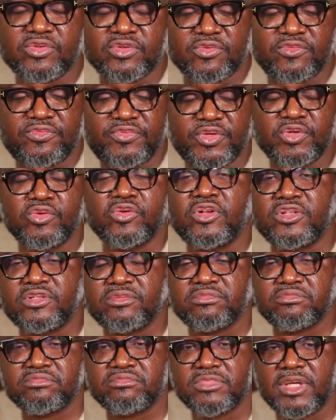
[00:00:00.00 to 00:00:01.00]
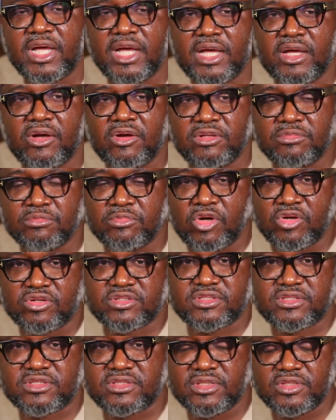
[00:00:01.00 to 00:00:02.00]
you view on
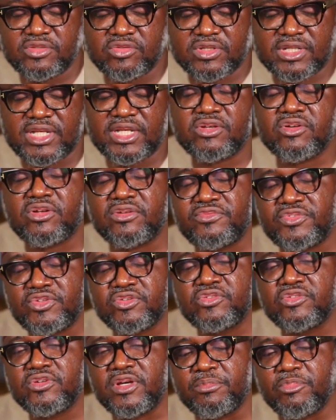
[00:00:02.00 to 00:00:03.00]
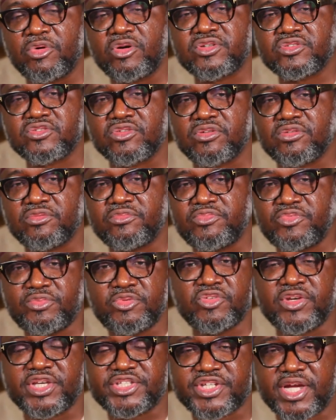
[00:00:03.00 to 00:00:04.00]
mosques, you click on view a mosque or
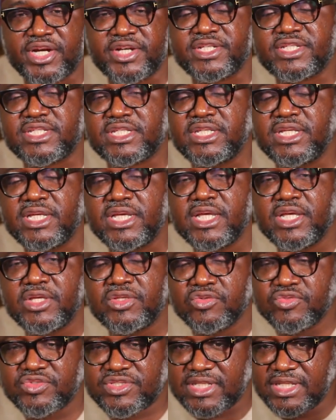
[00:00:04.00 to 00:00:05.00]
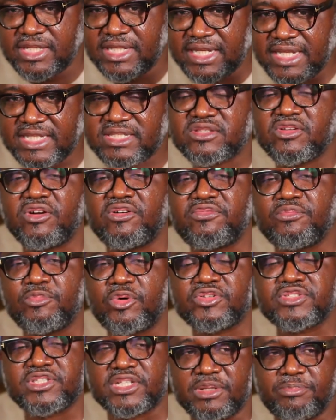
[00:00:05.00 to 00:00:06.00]
view a charity, you see list of
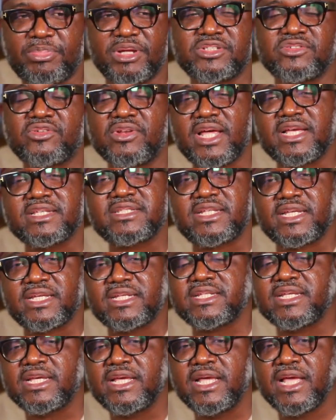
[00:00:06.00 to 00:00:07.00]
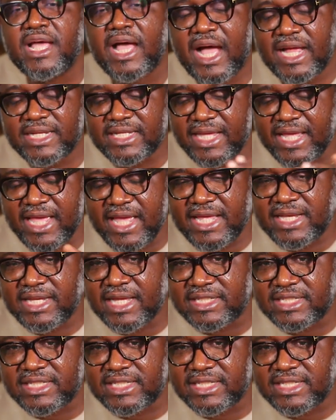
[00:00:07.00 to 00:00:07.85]
mosques in a particular state. At the end,